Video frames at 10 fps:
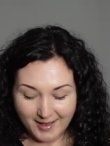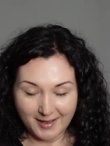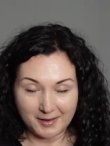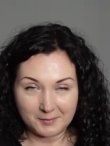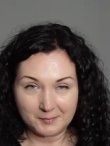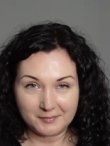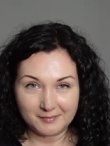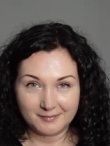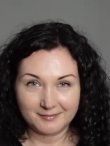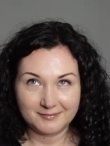
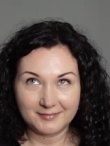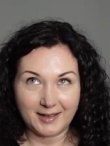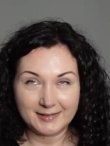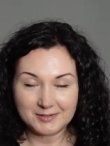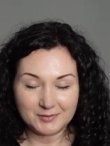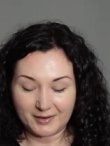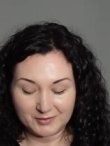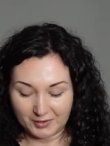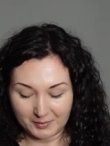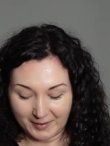um, I do love
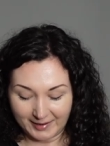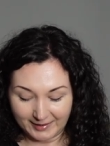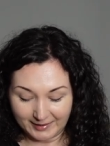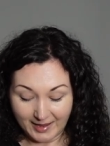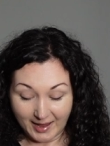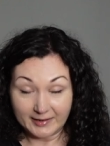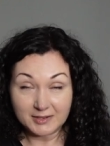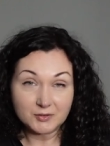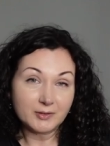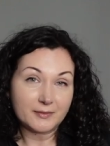shirt making and I
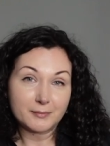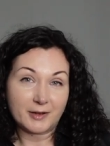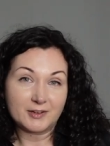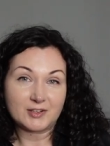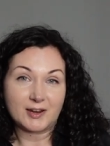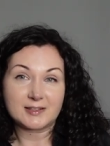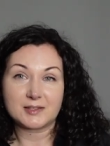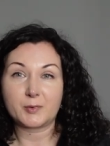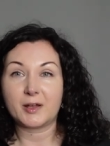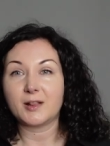do love wearing shirts
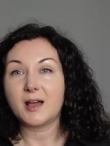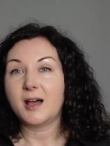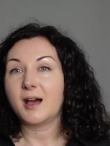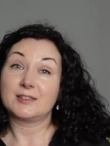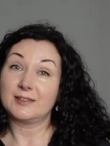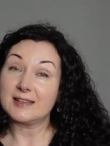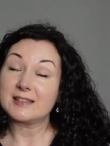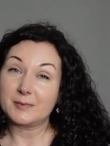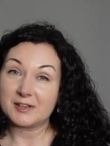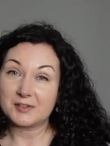as well so
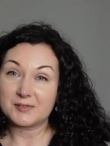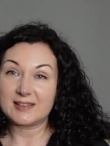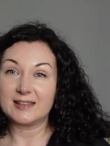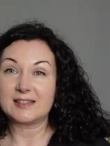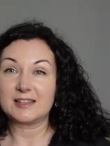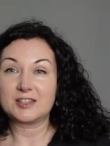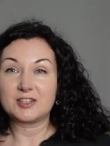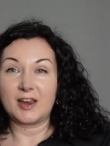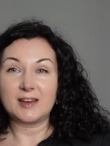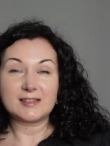these are my two Cynthia
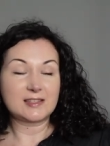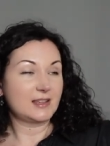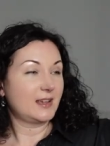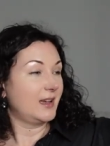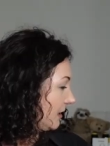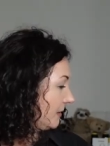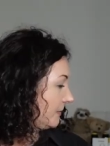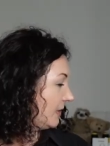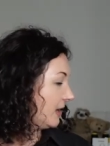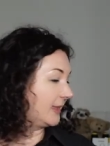shirts
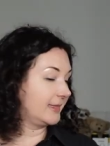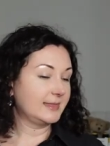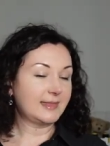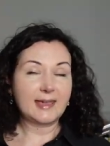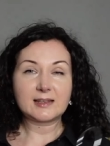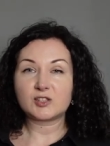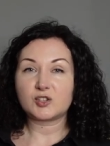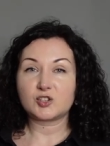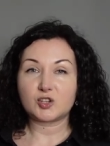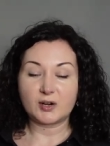um, next
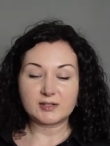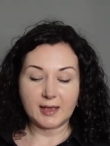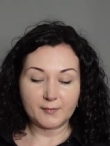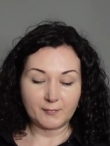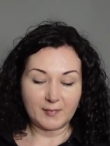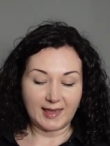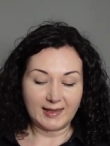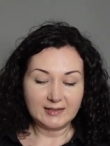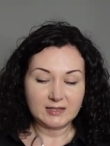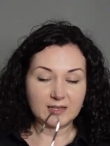shirt I've
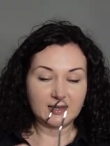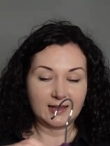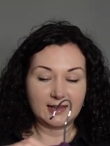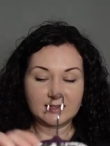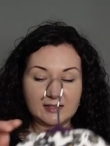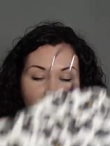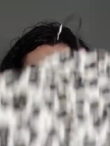made is